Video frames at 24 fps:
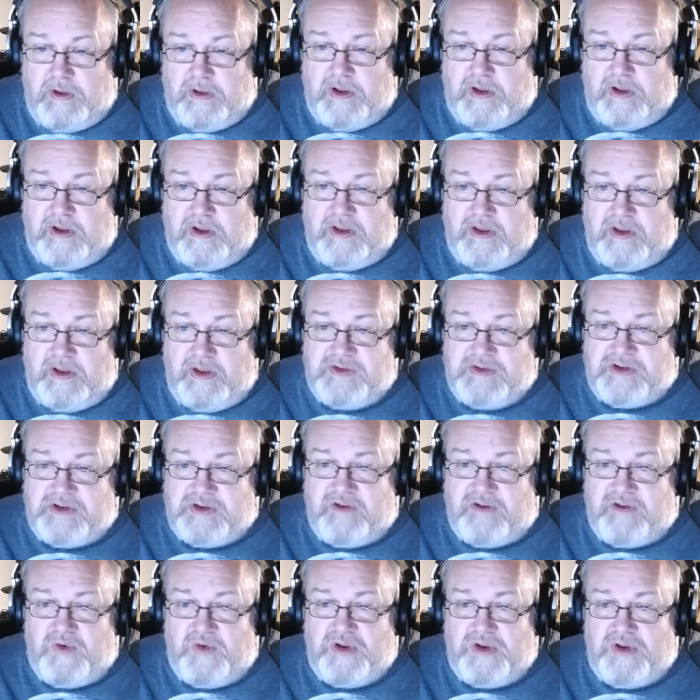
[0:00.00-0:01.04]
Is the
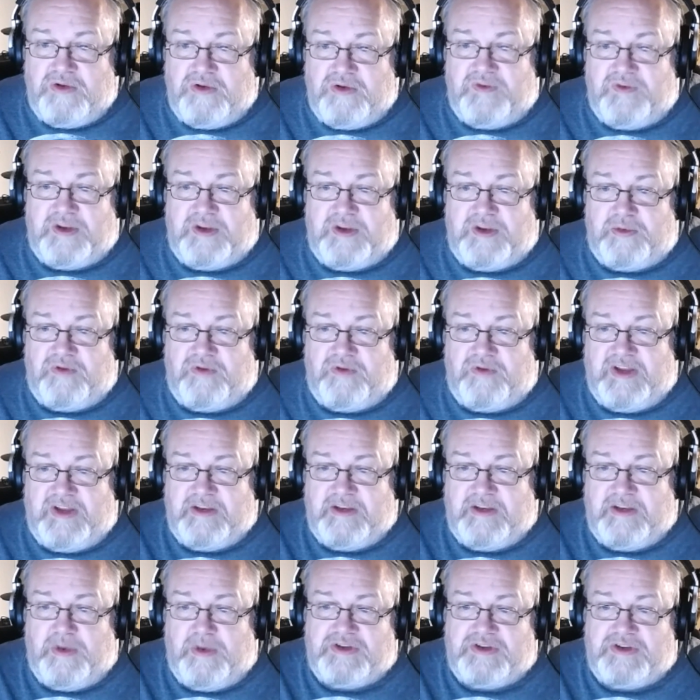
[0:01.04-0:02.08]
Corona UVW
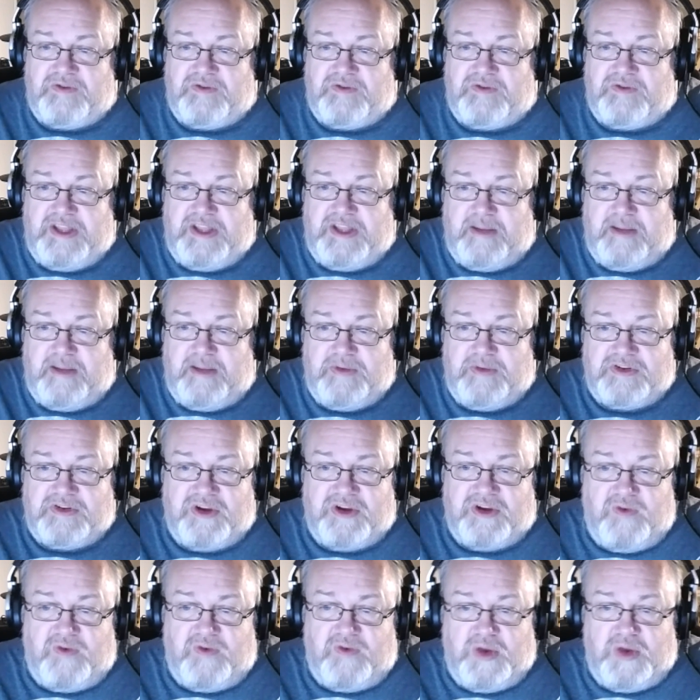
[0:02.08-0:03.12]
randomizer renamed as
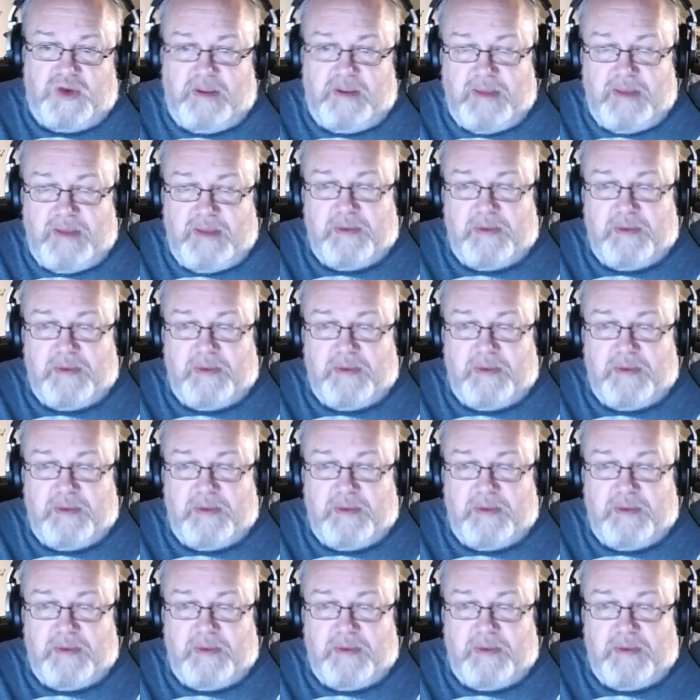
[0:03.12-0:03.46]
Corona Mapping